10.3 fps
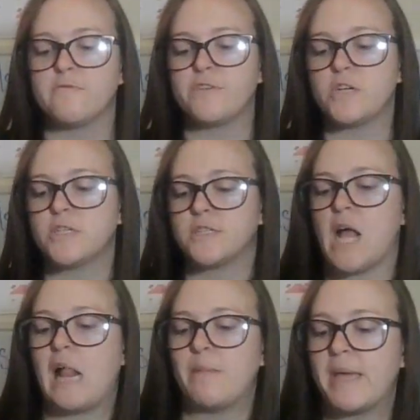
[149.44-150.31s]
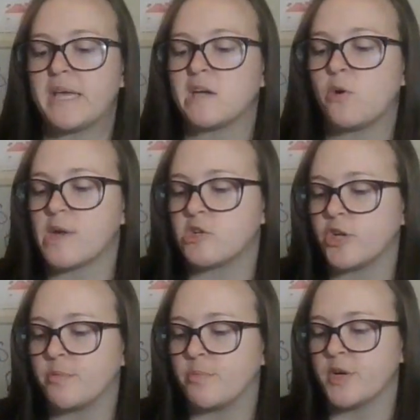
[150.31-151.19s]
First, I'll make a quick
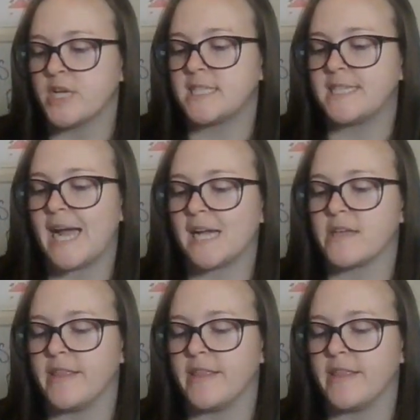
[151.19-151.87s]
trick brick stack.